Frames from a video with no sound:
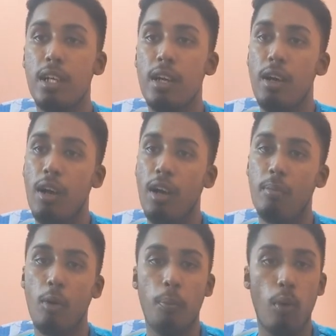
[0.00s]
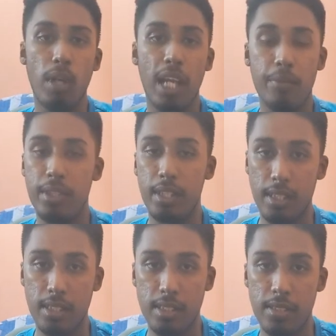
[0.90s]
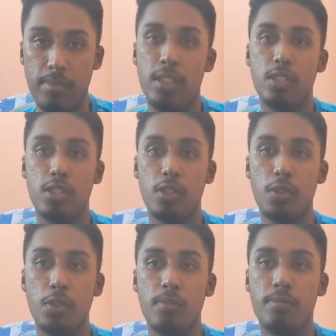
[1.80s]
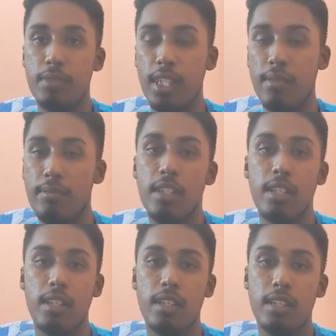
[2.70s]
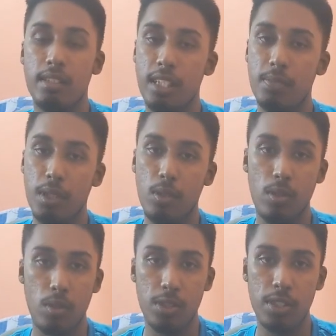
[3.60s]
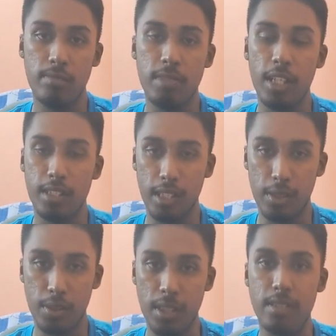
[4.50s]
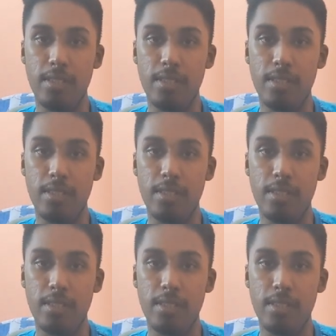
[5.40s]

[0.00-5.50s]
more polite with others. So yeah, that's my conclusion, and thank you guys.